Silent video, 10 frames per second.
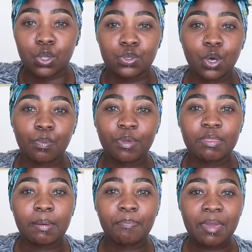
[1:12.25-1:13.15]
So
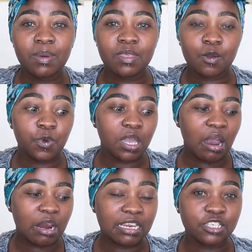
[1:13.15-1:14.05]
the baby that we
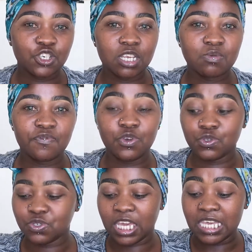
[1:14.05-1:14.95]
are literally reviewing
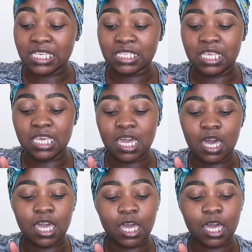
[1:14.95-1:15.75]
today is the